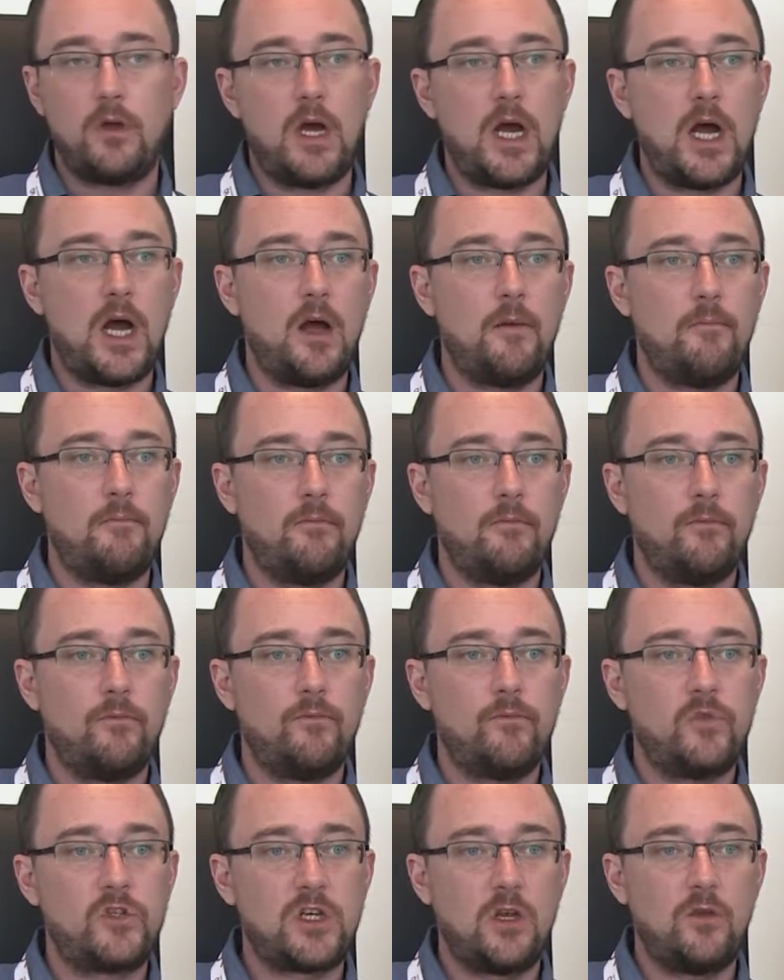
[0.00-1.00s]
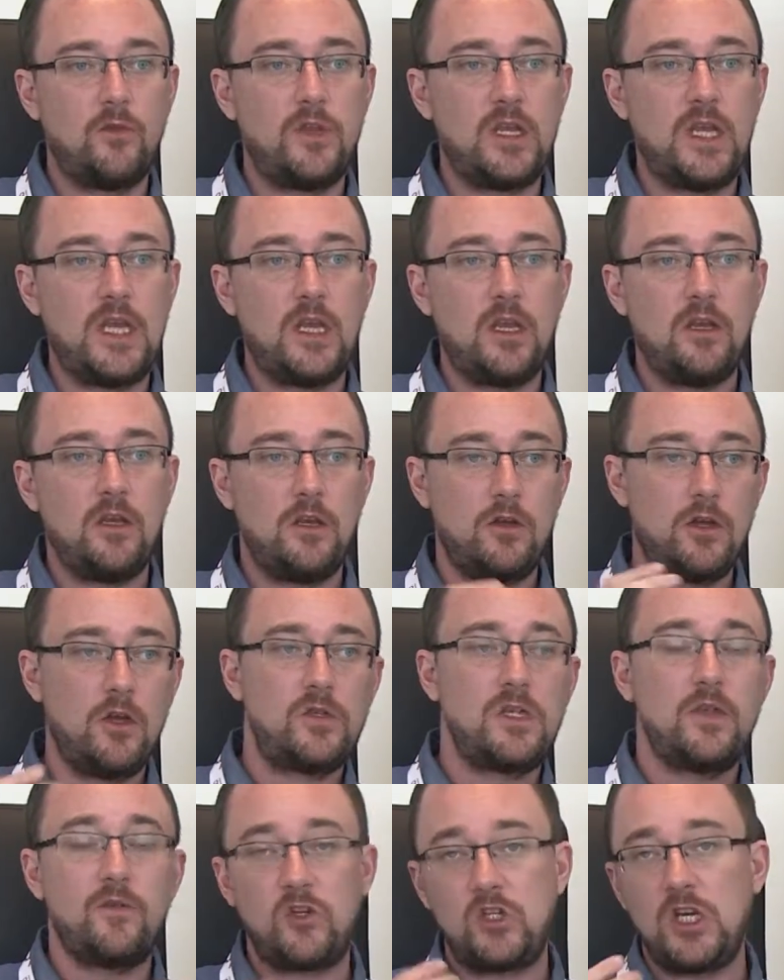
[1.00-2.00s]
So
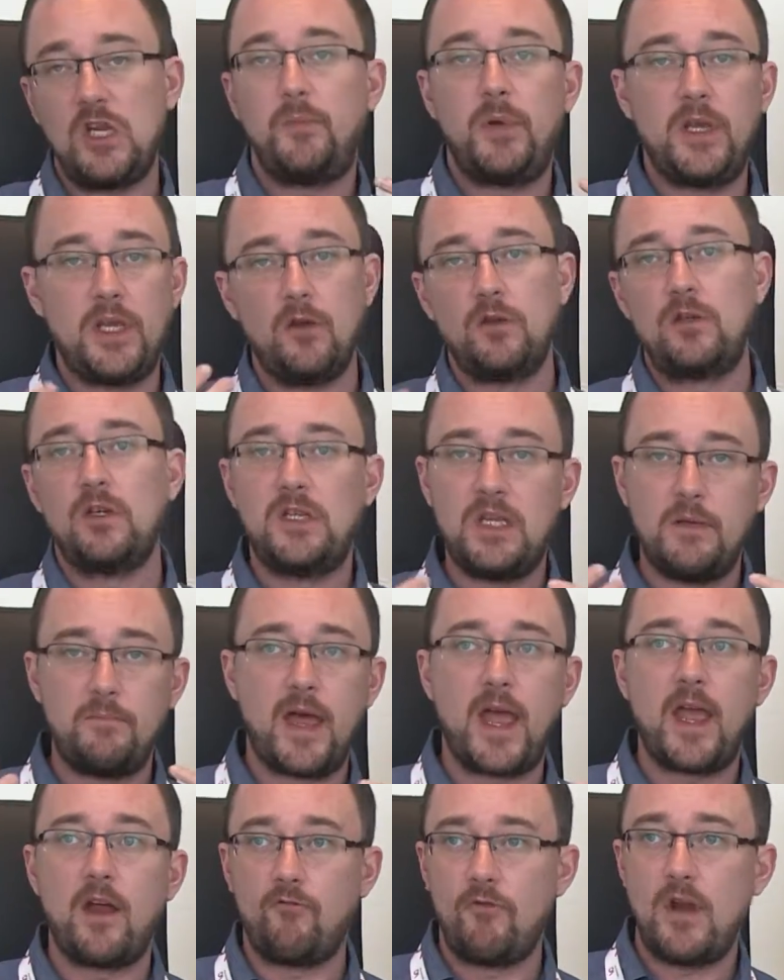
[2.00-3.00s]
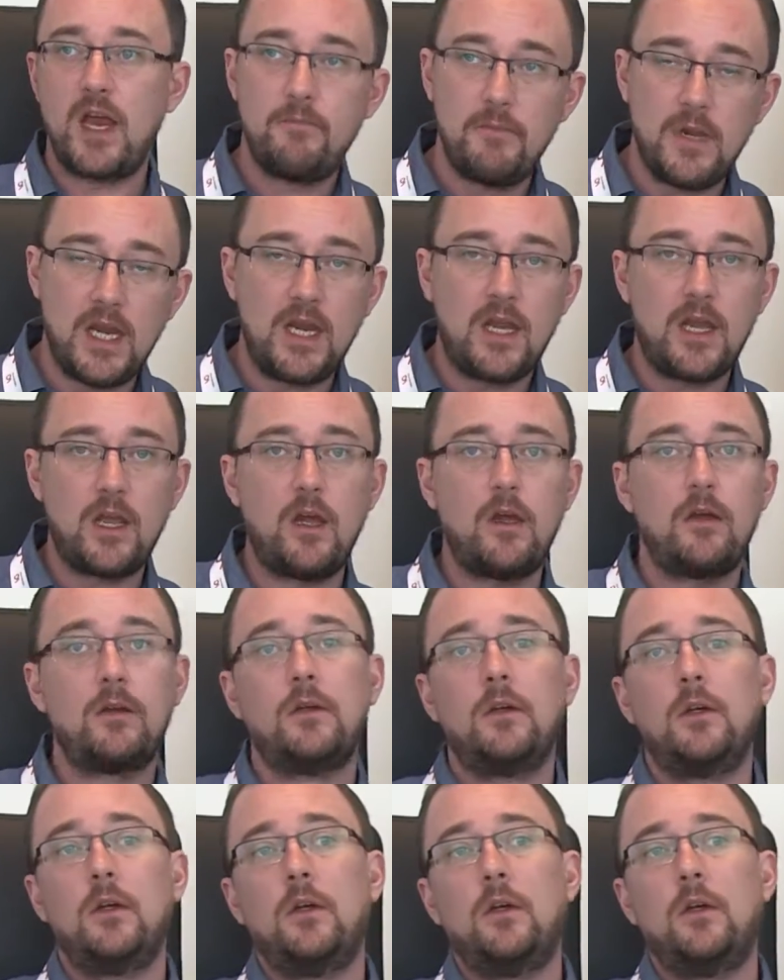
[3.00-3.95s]
using the GPU to debayer red media,